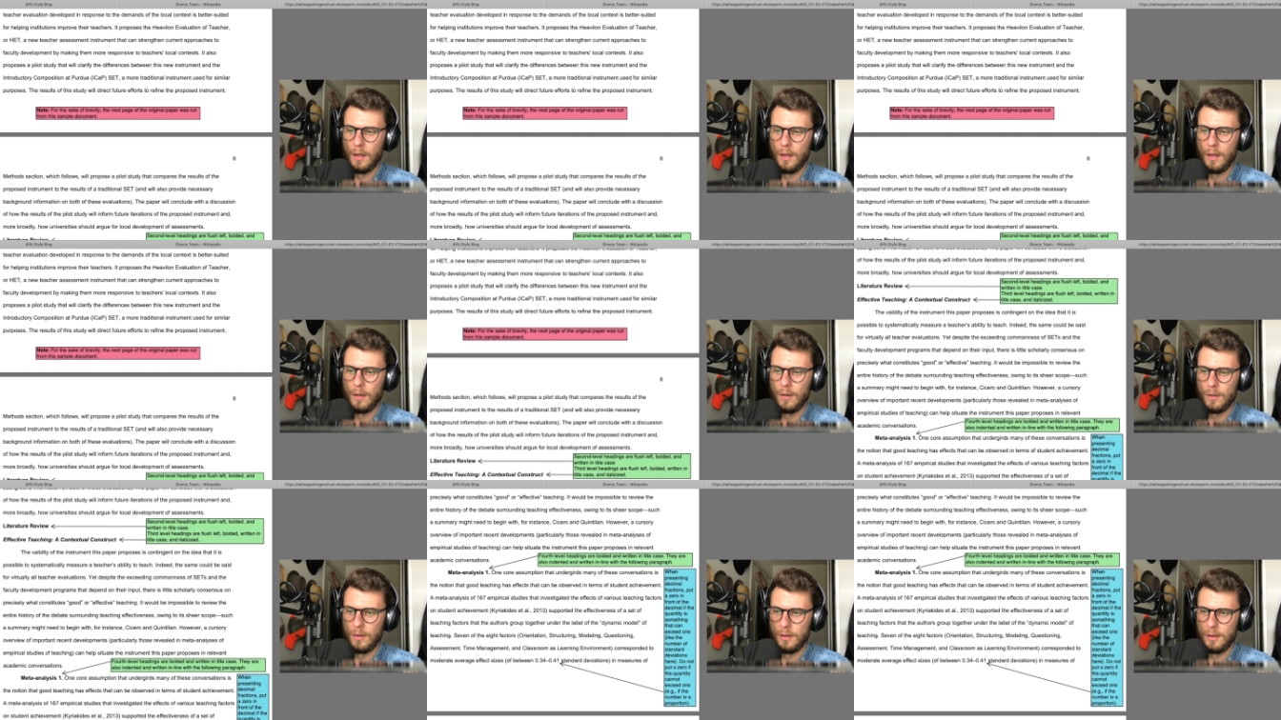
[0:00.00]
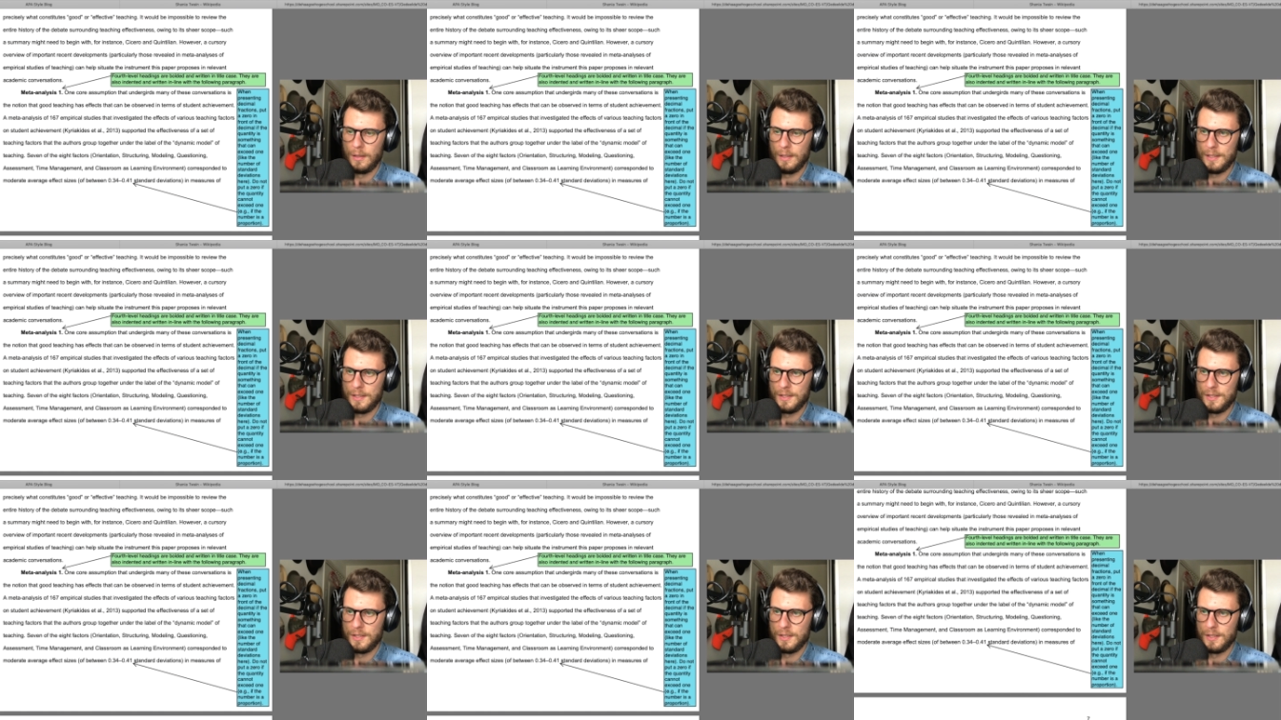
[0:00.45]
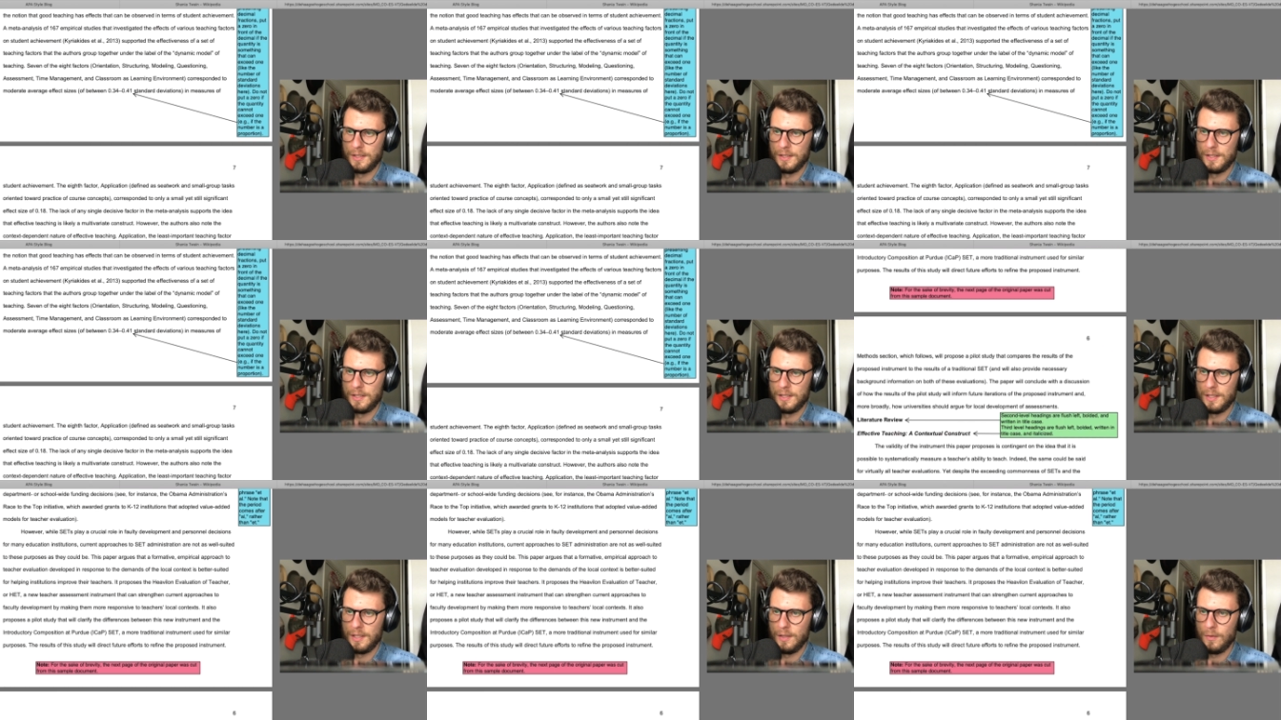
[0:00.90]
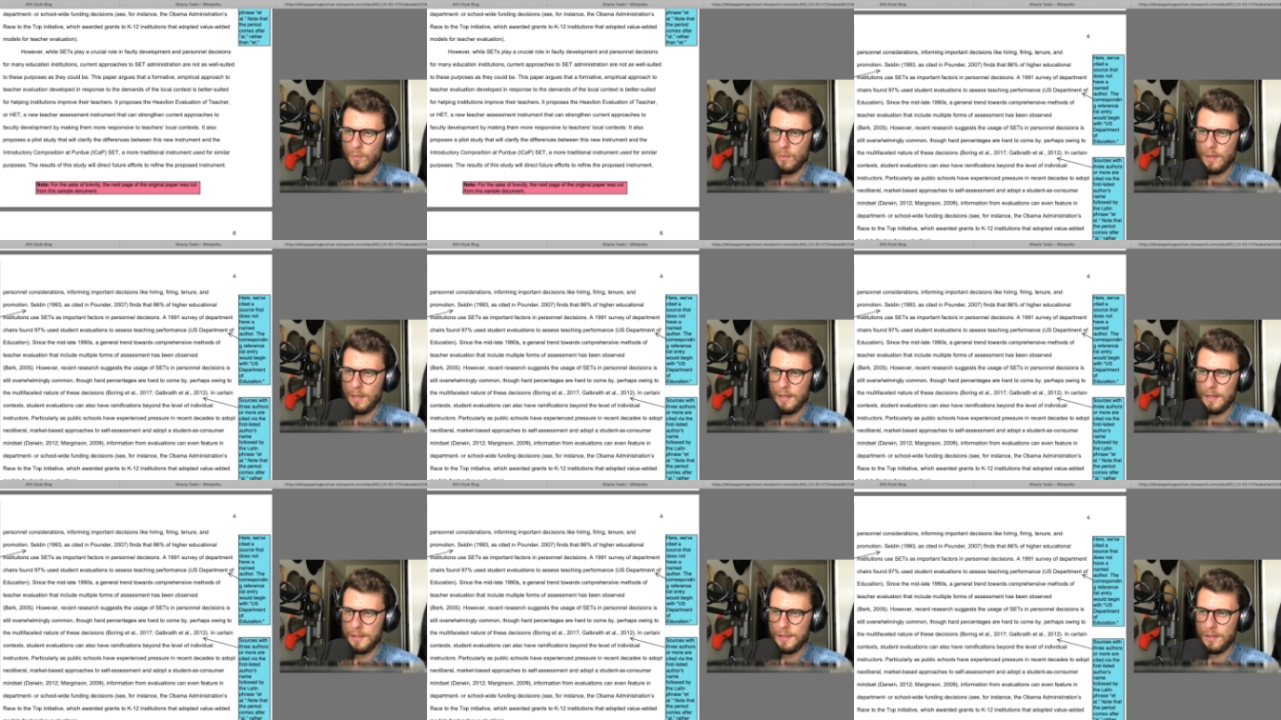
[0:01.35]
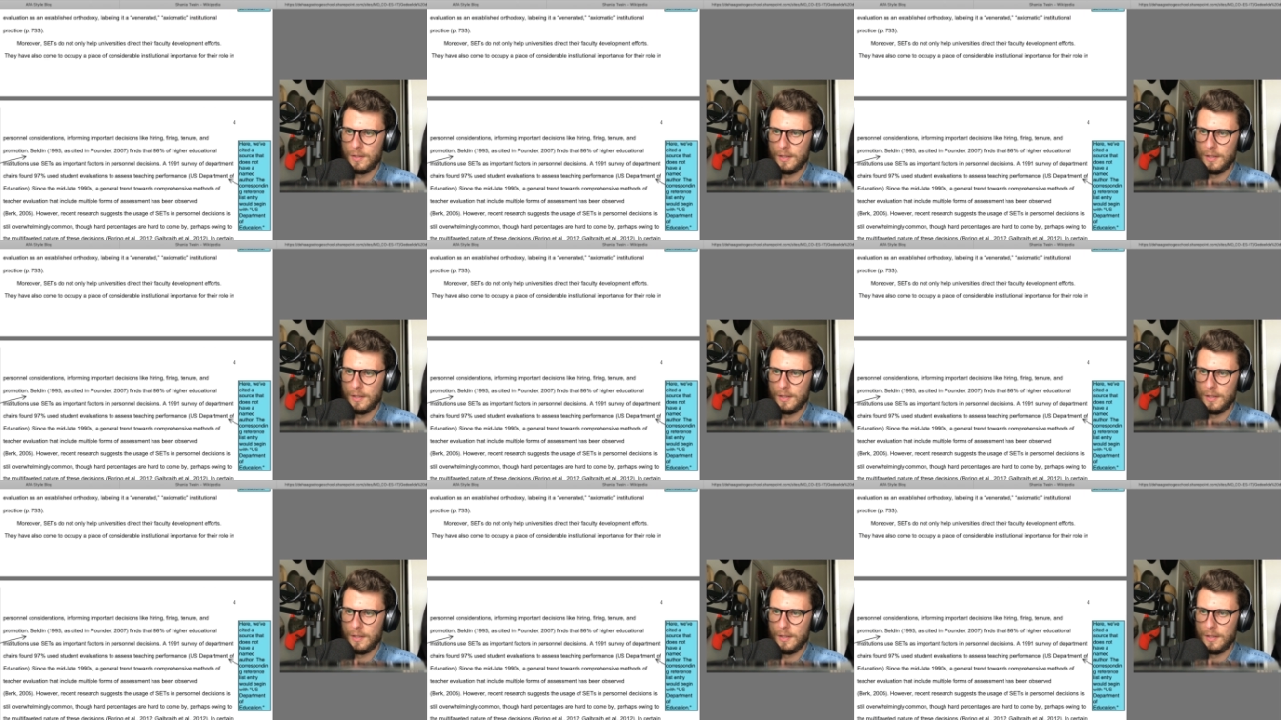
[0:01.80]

let's see, where is your